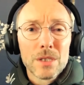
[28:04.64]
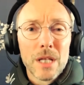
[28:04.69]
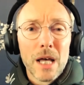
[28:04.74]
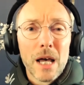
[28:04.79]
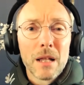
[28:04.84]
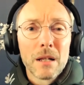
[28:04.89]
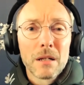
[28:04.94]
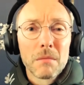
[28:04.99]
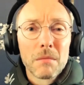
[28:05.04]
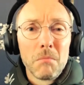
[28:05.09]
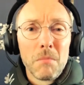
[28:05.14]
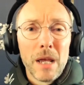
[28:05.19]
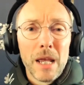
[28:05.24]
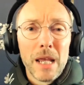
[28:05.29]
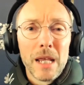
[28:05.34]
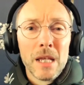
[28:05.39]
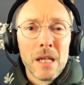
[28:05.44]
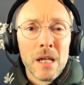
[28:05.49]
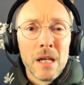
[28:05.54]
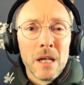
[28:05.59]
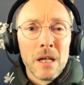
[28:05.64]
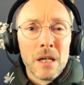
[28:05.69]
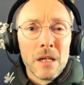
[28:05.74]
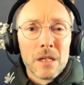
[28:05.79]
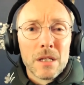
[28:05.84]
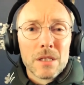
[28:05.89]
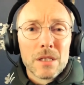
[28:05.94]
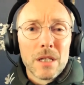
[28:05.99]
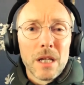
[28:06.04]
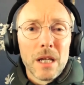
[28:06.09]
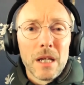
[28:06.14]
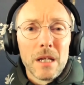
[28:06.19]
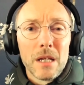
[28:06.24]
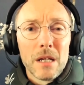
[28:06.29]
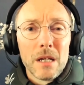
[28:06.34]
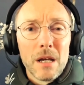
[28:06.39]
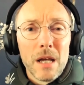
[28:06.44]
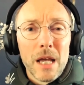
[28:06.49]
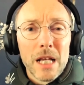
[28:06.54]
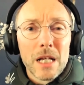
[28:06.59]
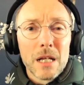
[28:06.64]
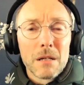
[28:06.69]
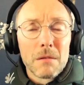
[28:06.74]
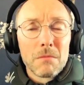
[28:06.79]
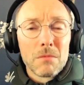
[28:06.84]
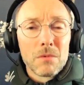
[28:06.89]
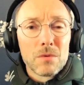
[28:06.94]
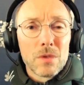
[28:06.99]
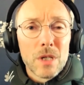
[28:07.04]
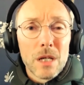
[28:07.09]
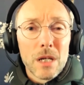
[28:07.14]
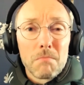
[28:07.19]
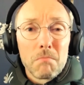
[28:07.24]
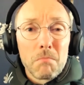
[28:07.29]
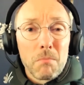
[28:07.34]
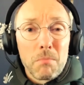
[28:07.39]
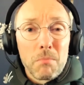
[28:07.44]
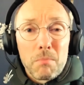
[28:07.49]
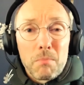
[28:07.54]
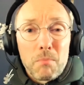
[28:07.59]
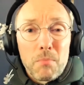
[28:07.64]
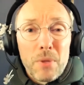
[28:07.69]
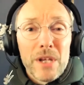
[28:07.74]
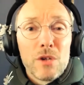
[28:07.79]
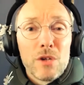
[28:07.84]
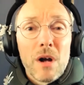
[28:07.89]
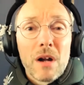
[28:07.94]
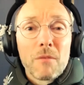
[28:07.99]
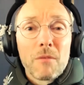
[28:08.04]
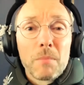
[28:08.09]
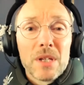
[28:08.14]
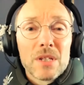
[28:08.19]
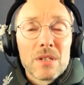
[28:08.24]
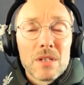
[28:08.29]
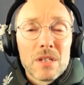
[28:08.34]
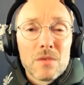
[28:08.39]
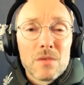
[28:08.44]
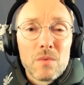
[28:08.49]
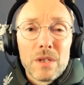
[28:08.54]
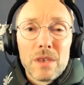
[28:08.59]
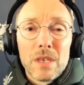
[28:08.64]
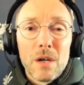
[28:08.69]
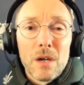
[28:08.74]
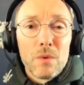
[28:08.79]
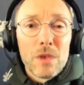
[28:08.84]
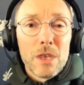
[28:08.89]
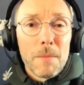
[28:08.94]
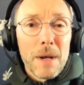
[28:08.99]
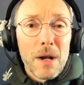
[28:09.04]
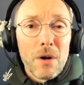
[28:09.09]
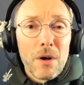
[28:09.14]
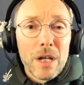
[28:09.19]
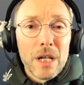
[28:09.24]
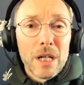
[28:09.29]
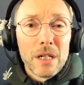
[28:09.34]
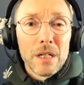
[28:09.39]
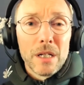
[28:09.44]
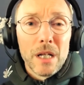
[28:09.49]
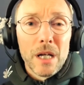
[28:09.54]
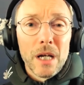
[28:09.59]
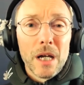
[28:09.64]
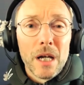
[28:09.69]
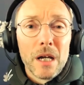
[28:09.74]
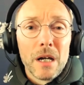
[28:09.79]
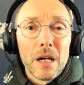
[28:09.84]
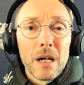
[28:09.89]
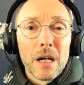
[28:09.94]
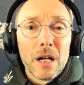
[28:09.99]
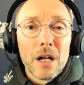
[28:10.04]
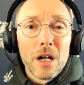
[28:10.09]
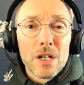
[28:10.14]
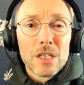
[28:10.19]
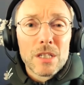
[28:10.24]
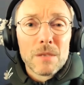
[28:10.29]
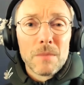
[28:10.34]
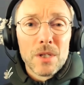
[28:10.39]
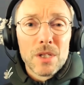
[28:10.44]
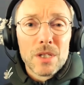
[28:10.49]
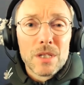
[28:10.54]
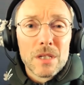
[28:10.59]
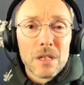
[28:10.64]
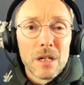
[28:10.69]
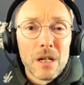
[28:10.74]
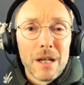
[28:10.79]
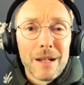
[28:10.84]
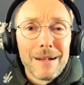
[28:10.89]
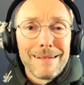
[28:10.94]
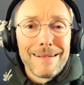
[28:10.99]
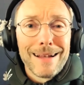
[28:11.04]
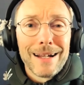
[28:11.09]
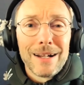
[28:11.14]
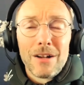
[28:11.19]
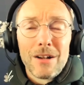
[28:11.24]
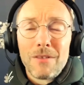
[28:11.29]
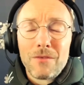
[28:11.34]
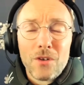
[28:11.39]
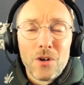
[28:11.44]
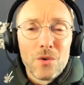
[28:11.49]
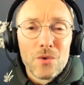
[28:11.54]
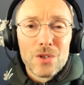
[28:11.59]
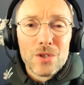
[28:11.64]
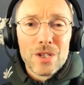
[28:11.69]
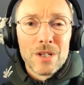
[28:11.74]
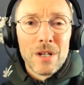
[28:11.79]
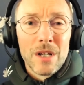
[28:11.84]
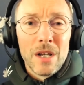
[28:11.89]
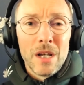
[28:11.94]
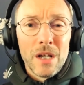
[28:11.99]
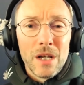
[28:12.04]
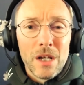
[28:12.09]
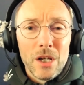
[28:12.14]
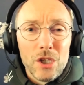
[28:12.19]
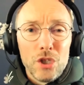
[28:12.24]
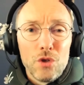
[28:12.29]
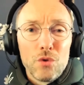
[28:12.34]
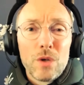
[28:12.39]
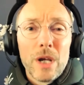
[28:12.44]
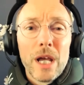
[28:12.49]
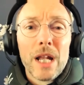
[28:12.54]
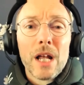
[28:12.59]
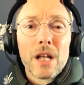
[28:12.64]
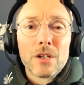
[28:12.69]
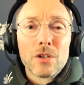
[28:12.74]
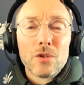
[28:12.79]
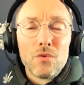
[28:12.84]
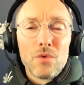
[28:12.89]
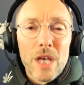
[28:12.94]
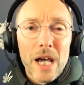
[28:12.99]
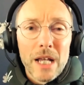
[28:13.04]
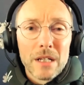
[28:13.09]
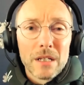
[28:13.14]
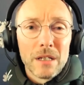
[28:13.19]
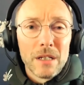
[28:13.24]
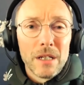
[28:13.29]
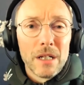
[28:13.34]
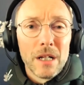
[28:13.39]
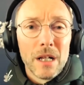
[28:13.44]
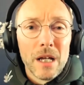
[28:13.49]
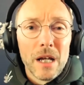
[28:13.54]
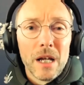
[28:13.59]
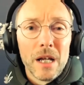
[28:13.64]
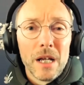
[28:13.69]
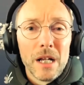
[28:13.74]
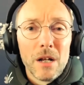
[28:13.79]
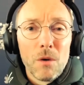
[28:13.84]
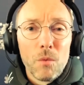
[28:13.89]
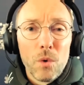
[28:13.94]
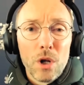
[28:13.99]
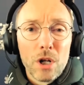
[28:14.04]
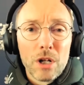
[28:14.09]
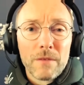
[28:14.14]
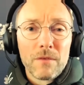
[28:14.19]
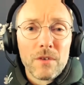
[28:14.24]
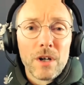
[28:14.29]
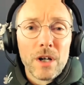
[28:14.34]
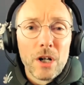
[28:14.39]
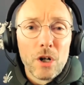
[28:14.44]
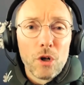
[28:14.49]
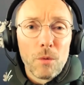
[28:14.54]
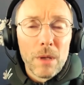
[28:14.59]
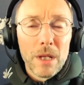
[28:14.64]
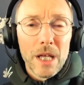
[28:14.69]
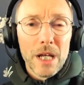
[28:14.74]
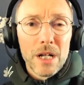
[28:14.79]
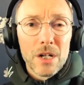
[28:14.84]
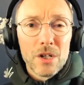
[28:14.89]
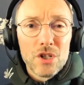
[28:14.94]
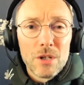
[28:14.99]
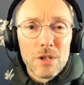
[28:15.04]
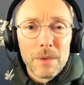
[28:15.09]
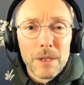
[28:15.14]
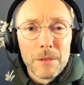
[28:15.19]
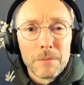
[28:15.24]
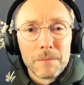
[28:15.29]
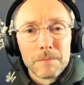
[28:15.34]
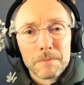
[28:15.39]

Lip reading: that may say bring you out of business with American customers, and of course you cannot do that in a world of global liner shipping.